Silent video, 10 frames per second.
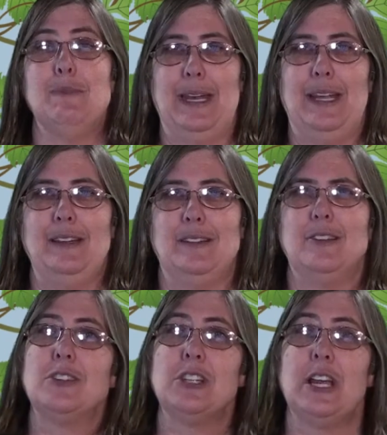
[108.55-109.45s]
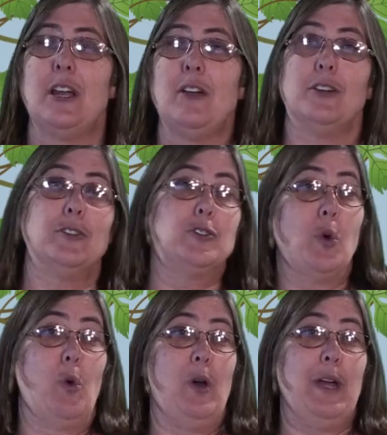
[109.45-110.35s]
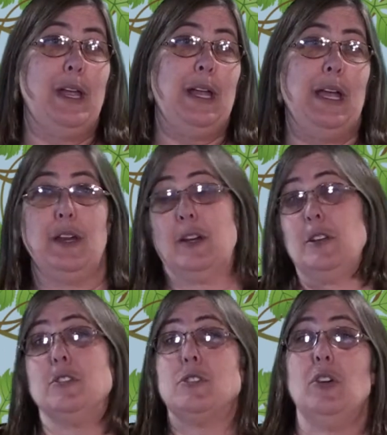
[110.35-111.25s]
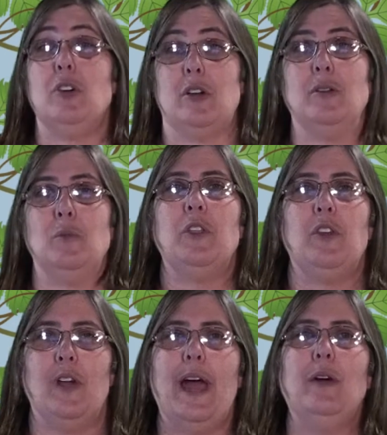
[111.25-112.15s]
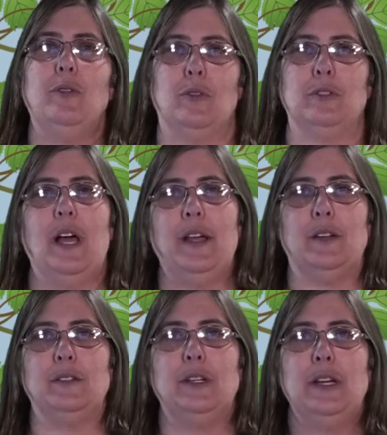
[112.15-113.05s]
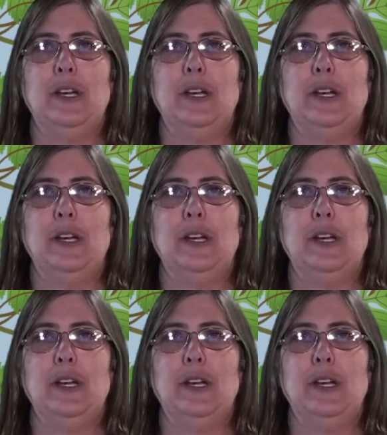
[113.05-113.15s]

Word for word: minute to share a joy and a concern with your household huddle